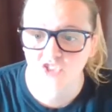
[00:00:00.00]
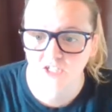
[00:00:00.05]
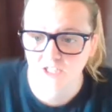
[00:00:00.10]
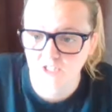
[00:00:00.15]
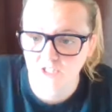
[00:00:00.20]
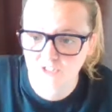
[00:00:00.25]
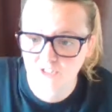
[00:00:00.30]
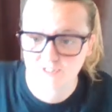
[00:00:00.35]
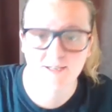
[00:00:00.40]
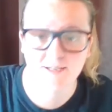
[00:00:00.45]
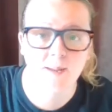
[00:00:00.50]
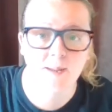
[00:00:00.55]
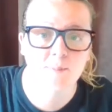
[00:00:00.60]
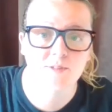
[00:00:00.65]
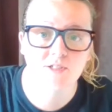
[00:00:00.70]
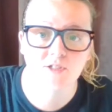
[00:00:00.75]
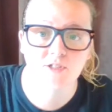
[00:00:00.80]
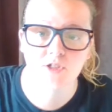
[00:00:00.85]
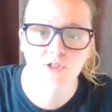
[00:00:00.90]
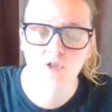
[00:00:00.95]
like
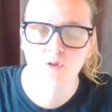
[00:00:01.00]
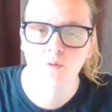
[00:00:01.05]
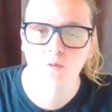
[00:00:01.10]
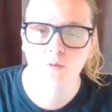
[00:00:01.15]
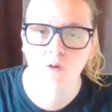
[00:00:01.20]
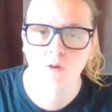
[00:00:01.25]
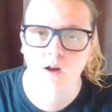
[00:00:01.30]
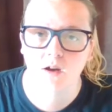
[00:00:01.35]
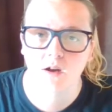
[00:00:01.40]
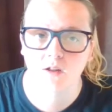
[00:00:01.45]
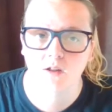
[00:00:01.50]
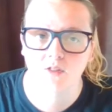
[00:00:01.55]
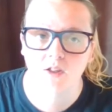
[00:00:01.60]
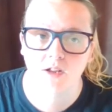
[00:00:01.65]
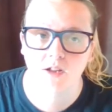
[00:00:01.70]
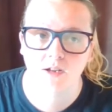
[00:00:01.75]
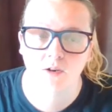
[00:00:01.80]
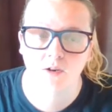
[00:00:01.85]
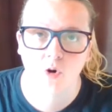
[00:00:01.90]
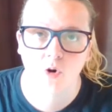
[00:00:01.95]
snaps in two. Oh, that
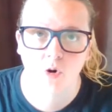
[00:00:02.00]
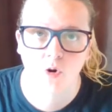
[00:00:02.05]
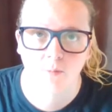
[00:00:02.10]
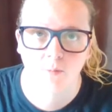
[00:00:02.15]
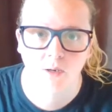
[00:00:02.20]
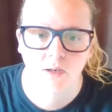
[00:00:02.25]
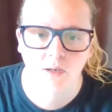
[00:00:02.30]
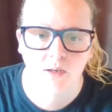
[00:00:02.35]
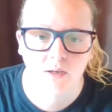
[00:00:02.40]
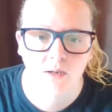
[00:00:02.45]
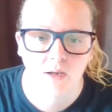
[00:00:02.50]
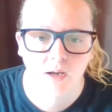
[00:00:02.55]
hurt me.